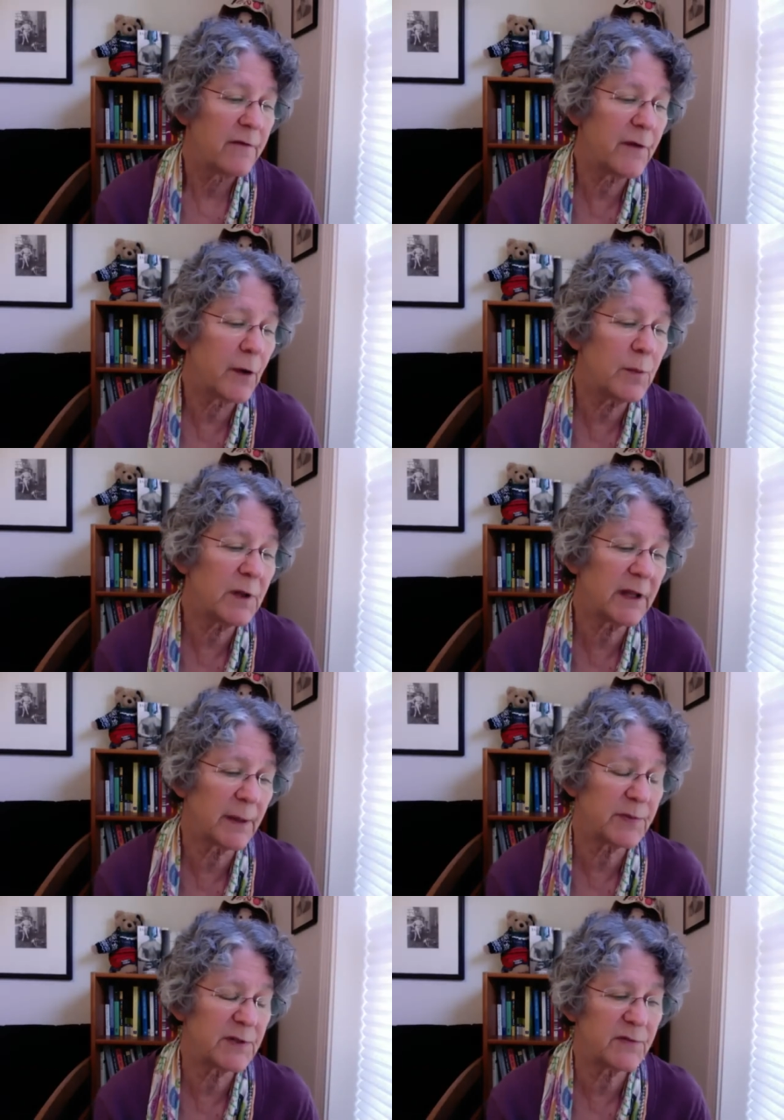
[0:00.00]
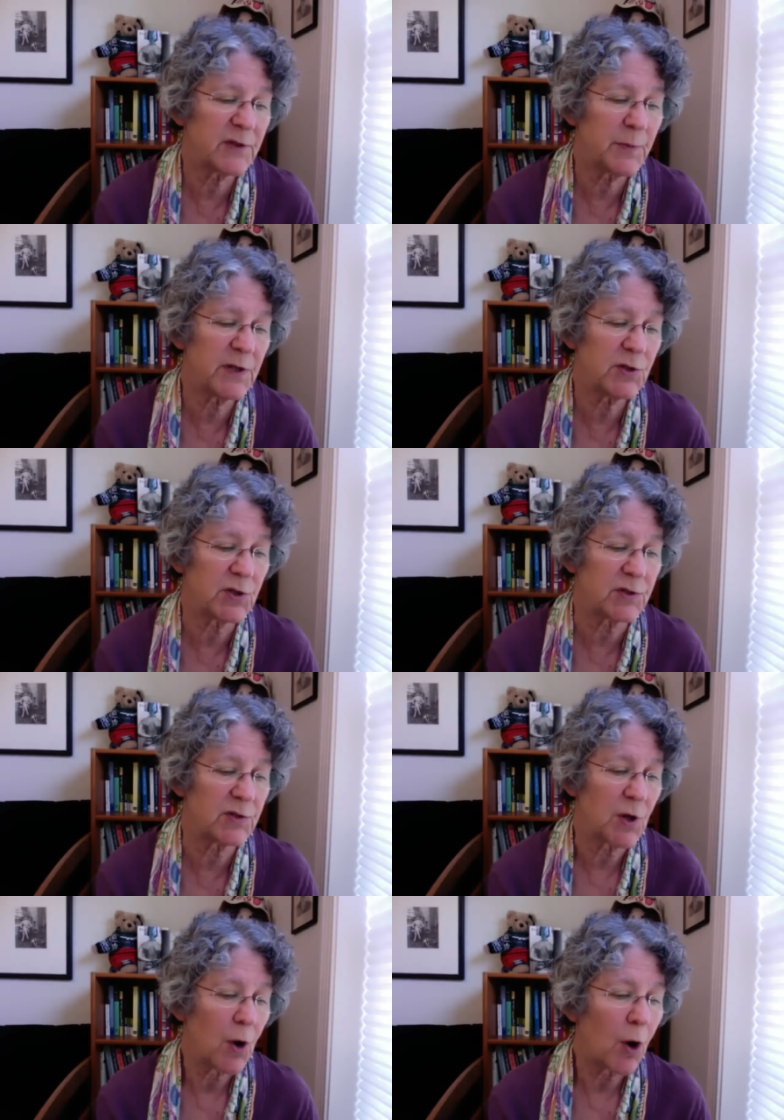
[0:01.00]
Film clips of
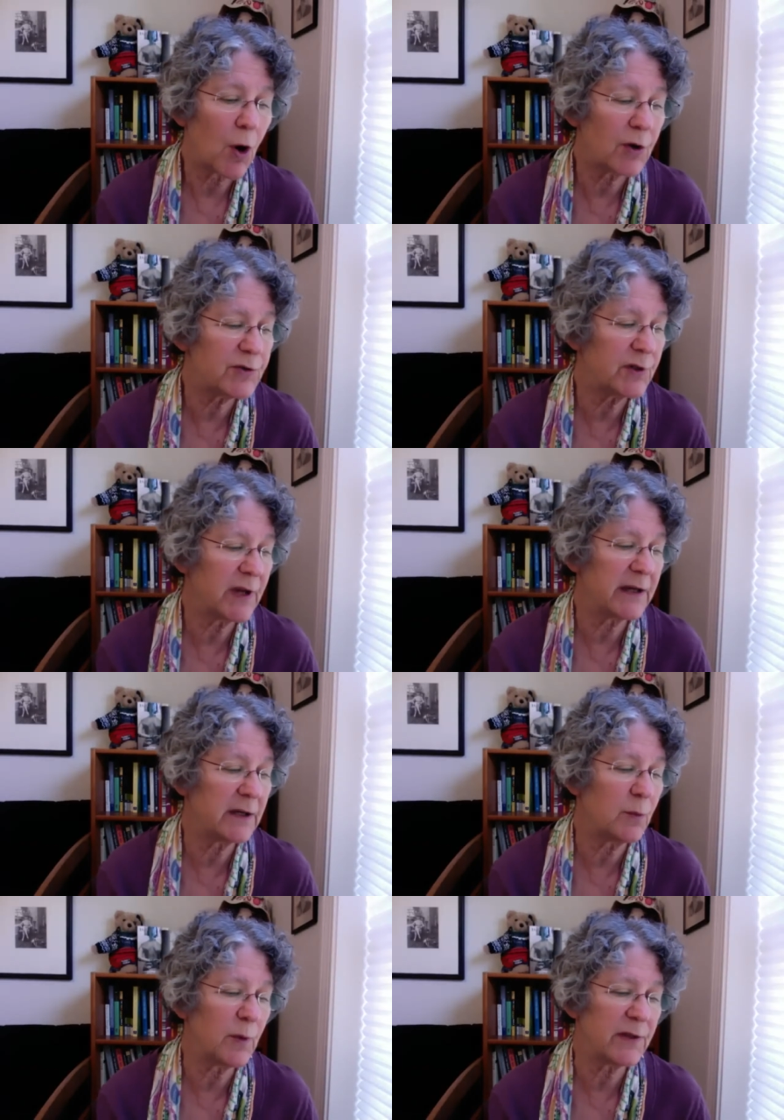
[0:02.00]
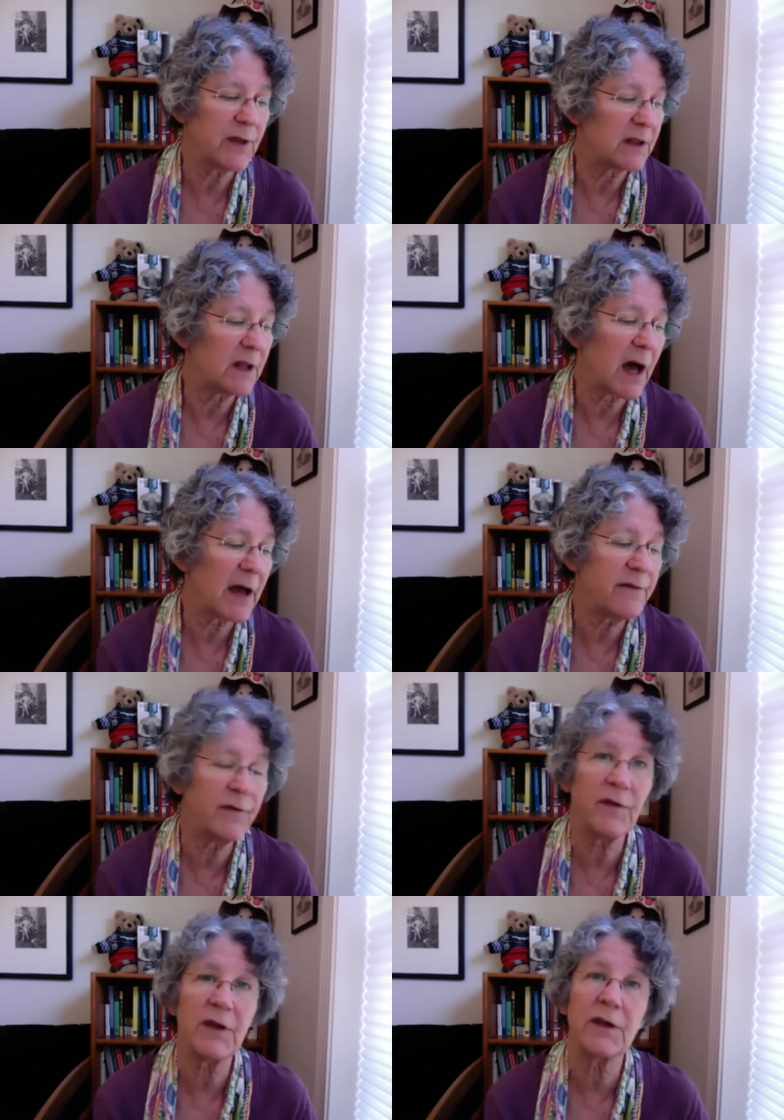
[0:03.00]
speeches alternated with live
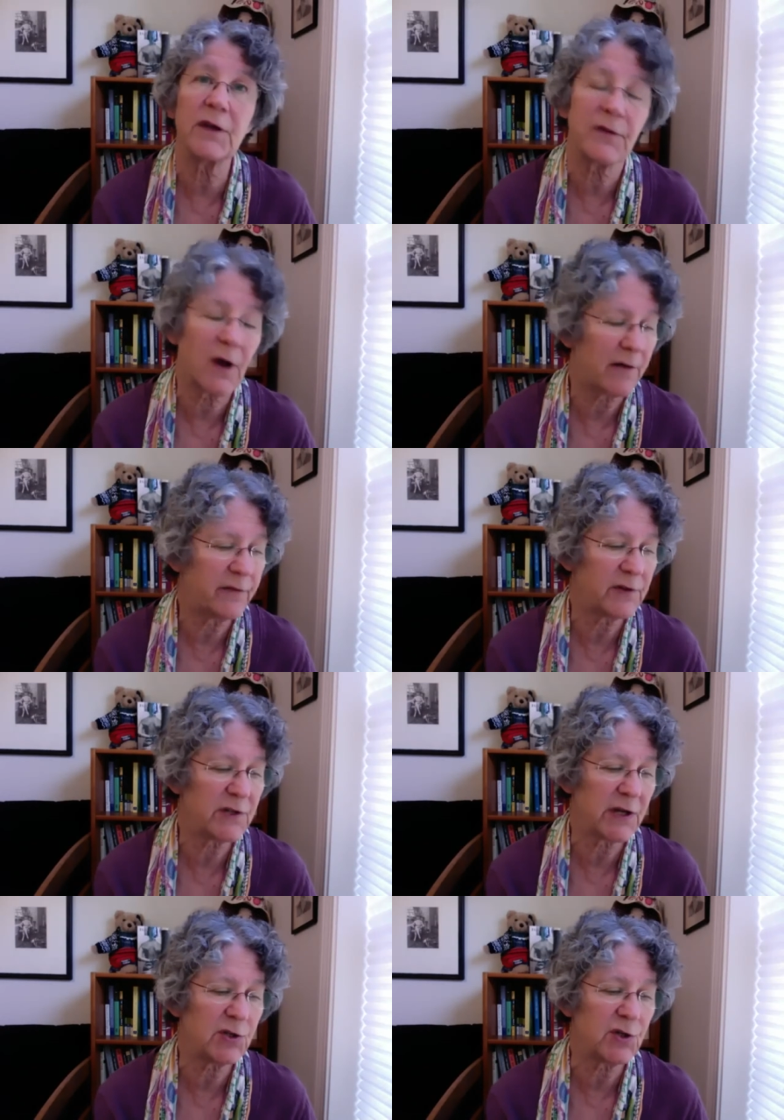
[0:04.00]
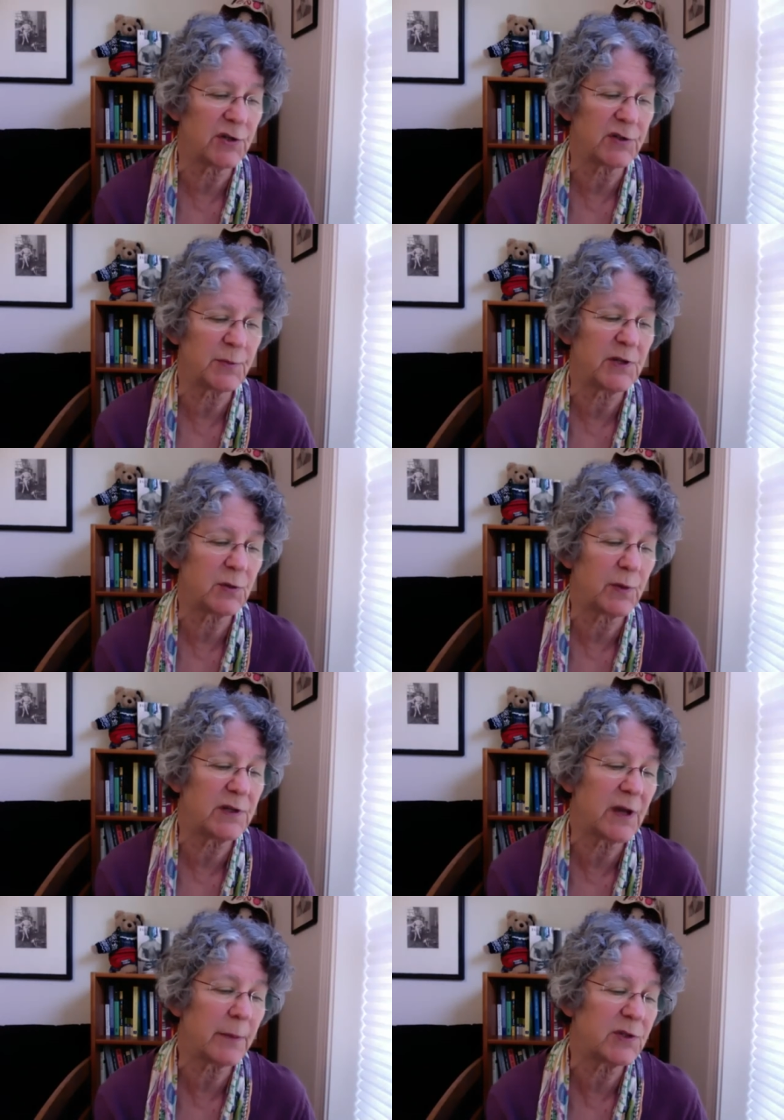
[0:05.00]
feed of confrontations
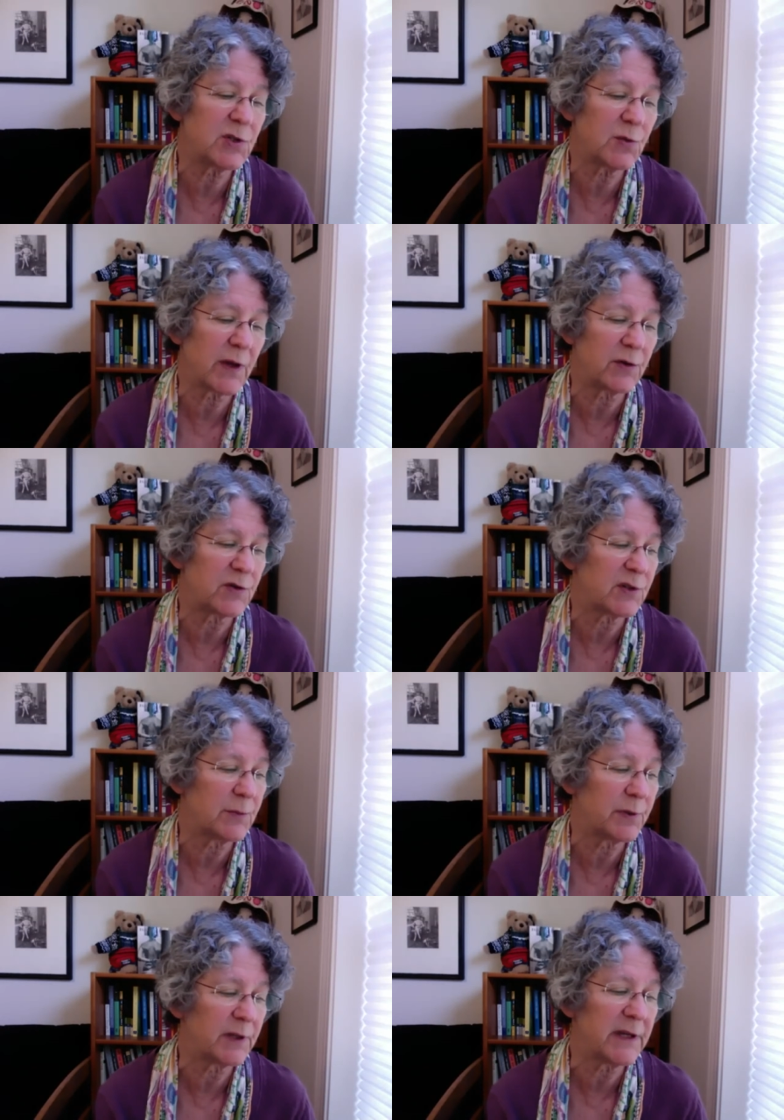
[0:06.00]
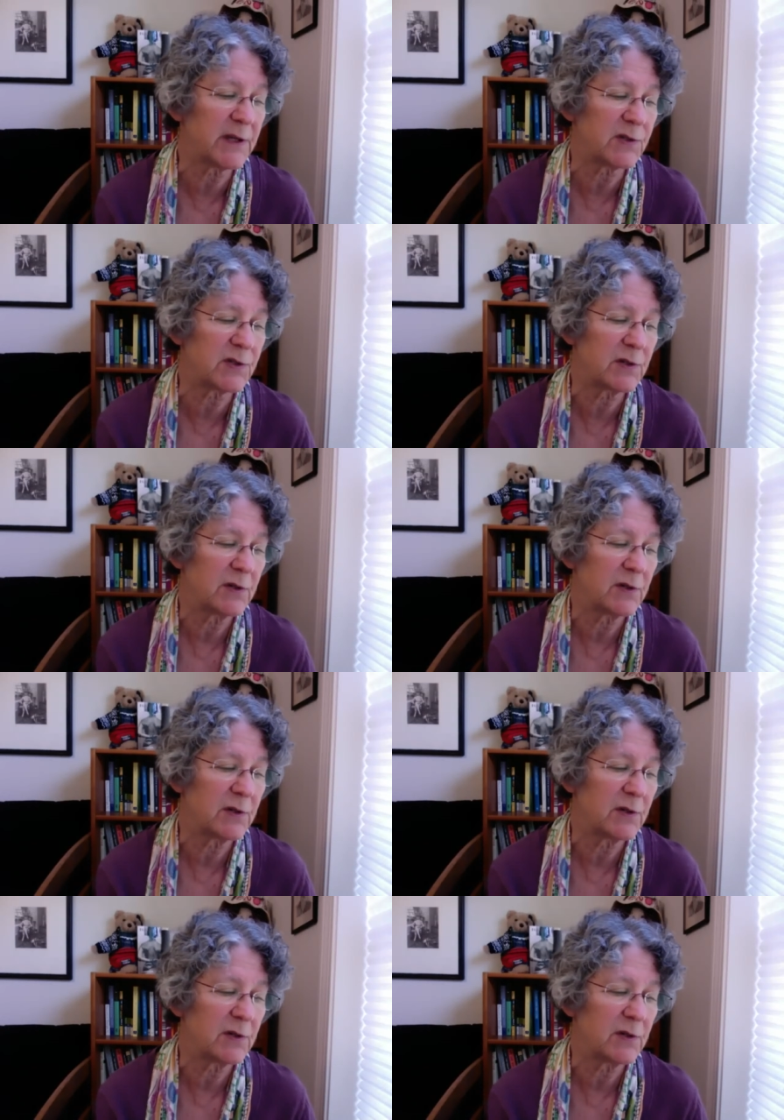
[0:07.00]
between demonstrators and police.